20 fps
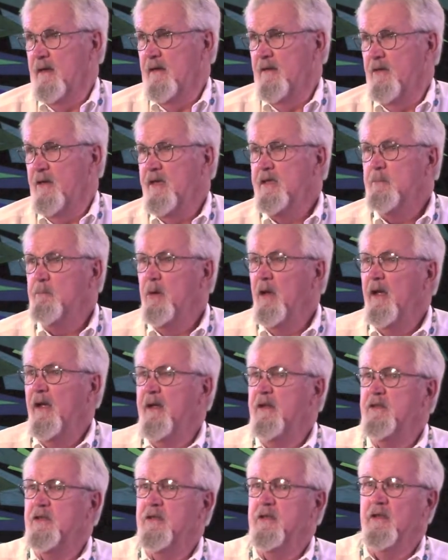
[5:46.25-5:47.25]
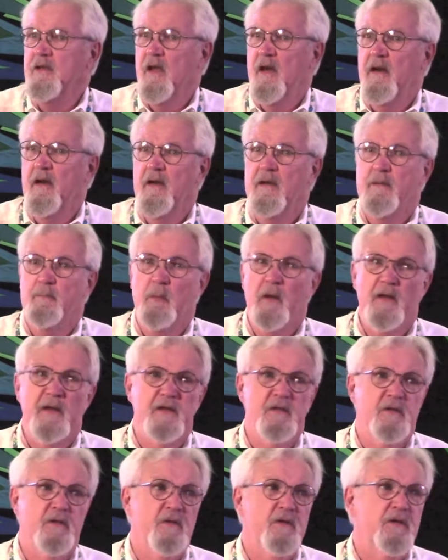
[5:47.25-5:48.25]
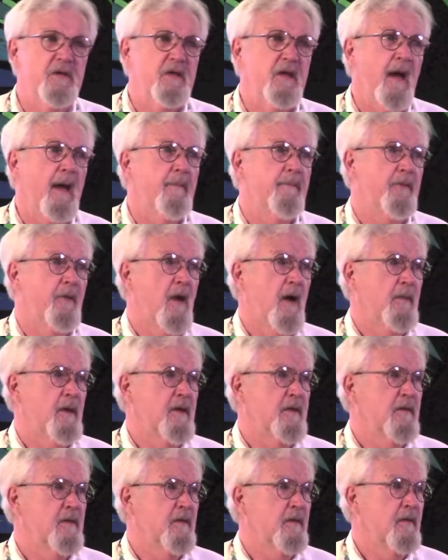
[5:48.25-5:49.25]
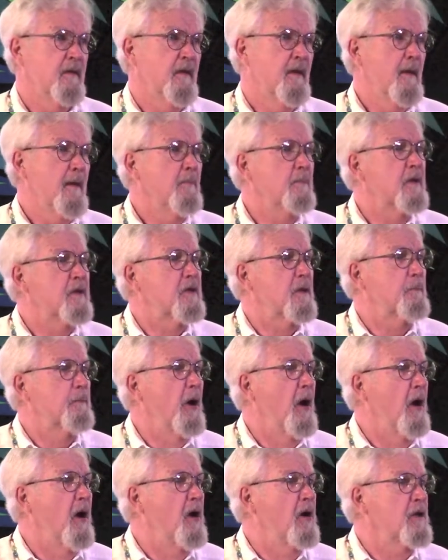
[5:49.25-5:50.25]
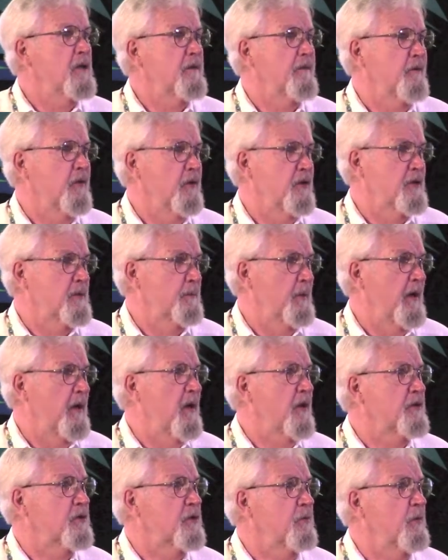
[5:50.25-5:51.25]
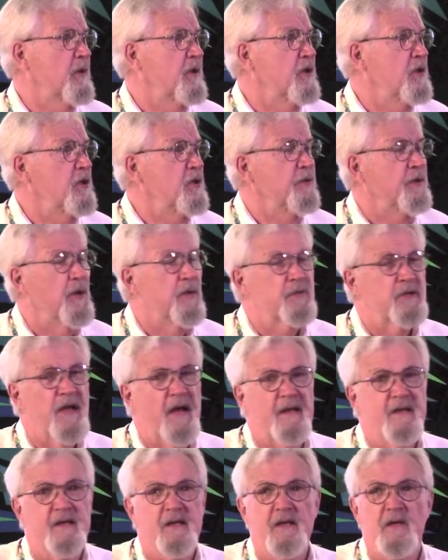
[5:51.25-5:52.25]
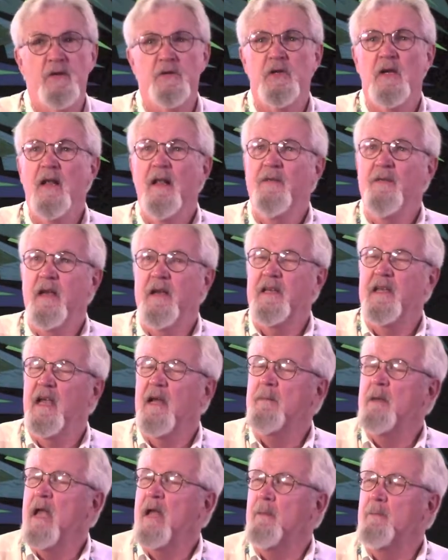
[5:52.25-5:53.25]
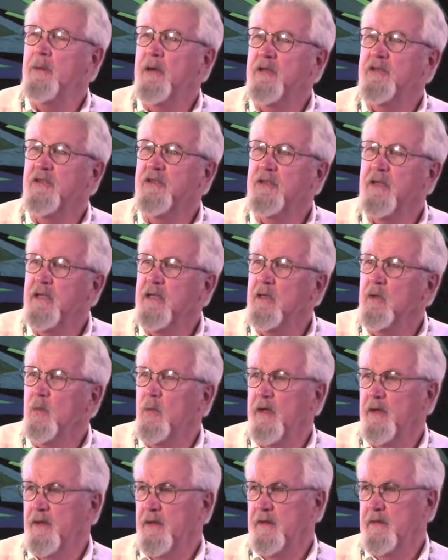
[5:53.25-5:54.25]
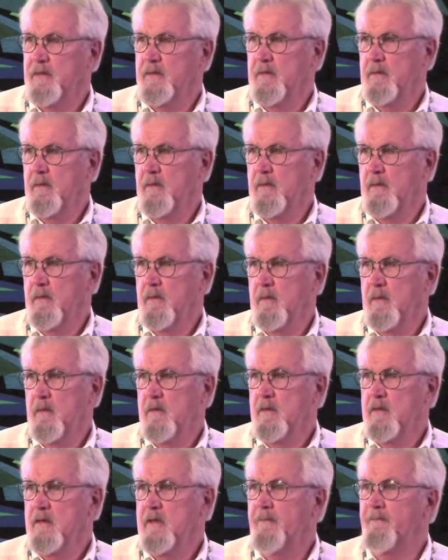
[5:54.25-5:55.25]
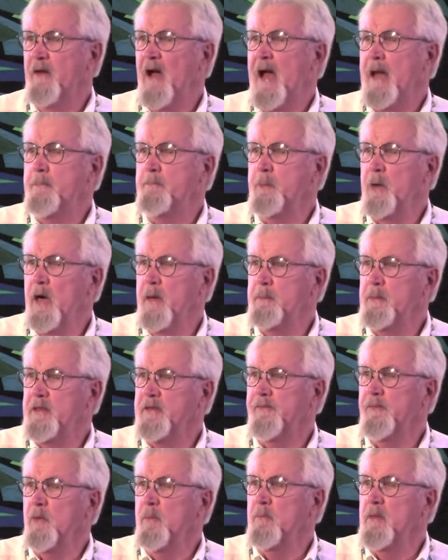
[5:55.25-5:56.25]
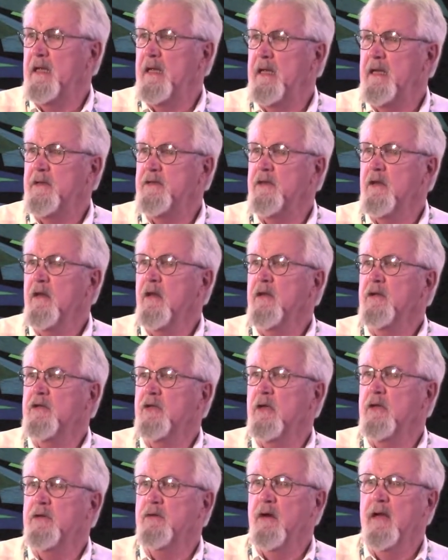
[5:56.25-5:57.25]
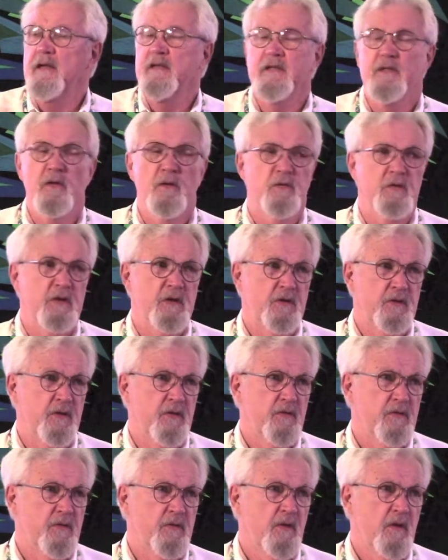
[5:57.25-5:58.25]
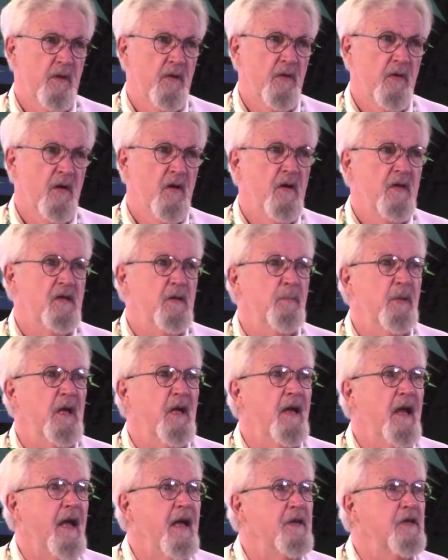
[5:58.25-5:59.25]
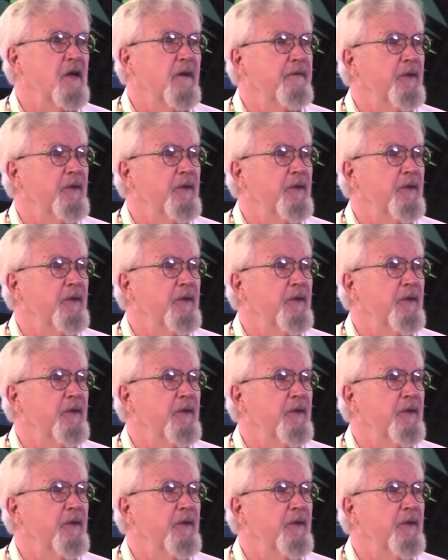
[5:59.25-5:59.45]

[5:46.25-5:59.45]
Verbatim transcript: This place is not a place to escape from it, but to pause for a spell to renew those ideals that can help us deal with it, to find purposeful means to address those issues, to be an agent